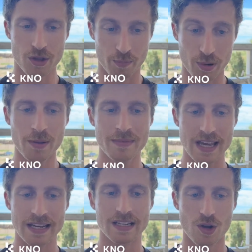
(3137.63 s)
The problem is
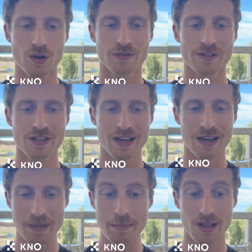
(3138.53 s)
getting solved.
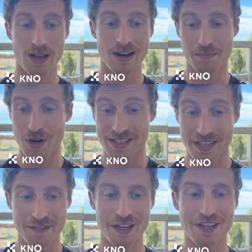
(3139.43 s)
And people are impressed. They
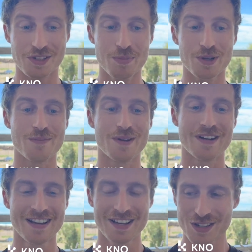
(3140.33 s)
feel like a superhuman.
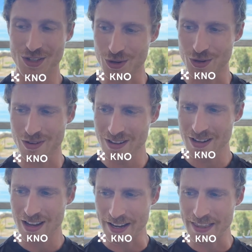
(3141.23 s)
So
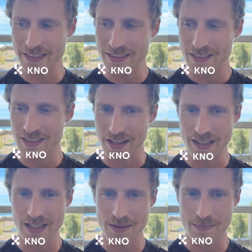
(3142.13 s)
I think
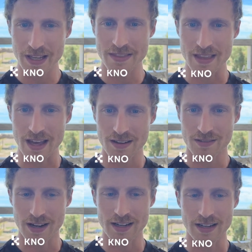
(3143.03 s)
there's something in that,
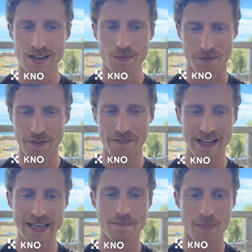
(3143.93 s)
right? We're
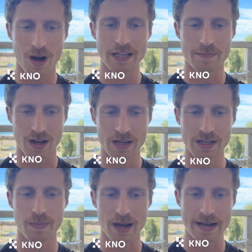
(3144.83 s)
fulfilling market
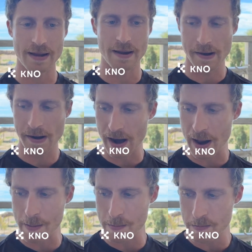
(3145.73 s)
demand by
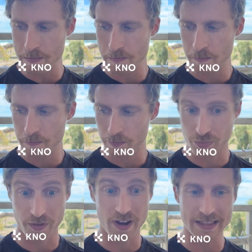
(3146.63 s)

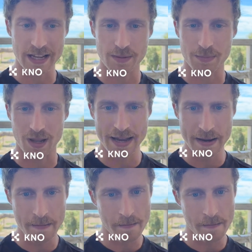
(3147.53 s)
providing that supply.